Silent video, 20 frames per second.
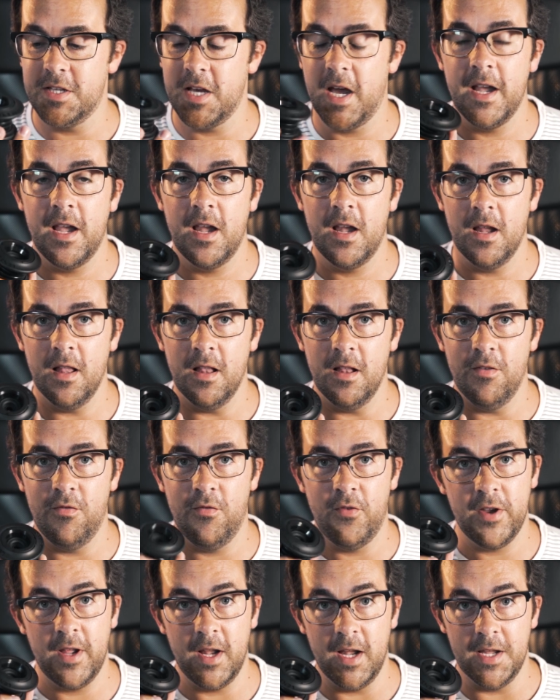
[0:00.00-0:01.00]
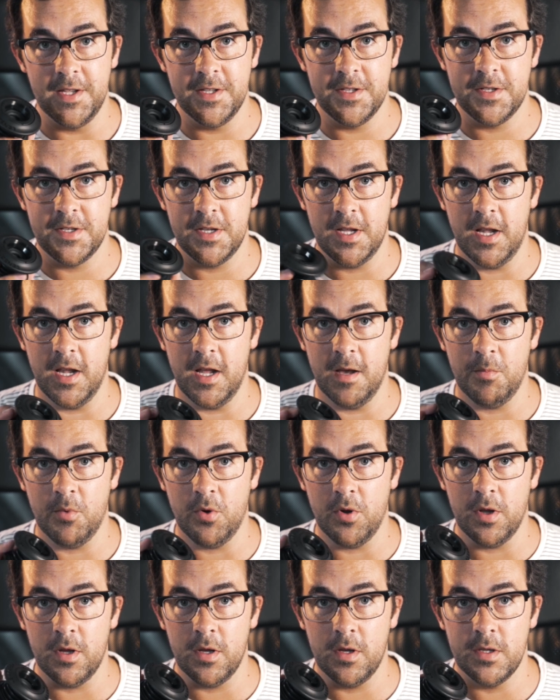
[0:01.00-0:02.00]
tiny little funny lens and I'm
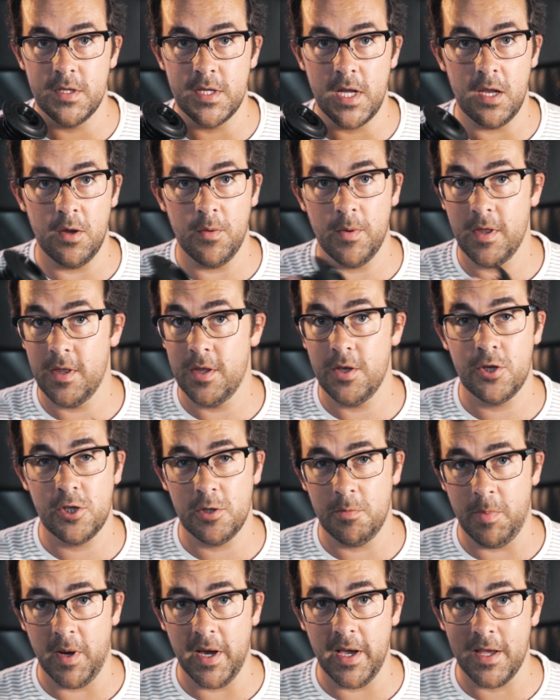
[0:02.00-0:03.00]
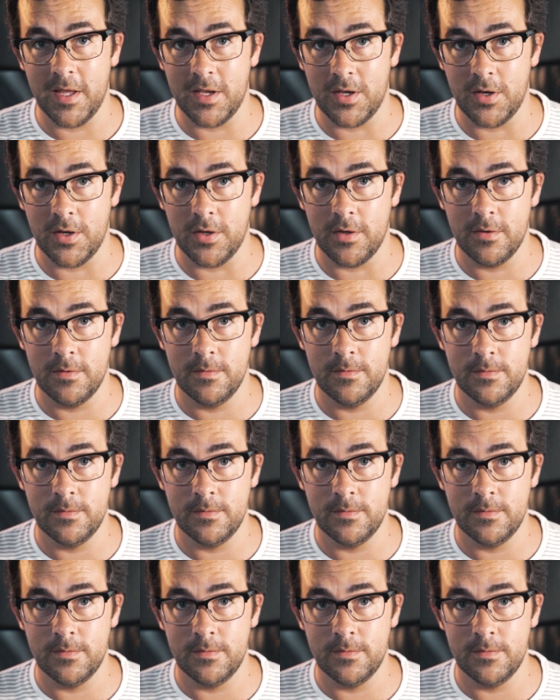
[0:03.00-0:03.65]
going to tell you whether you should buy it or not.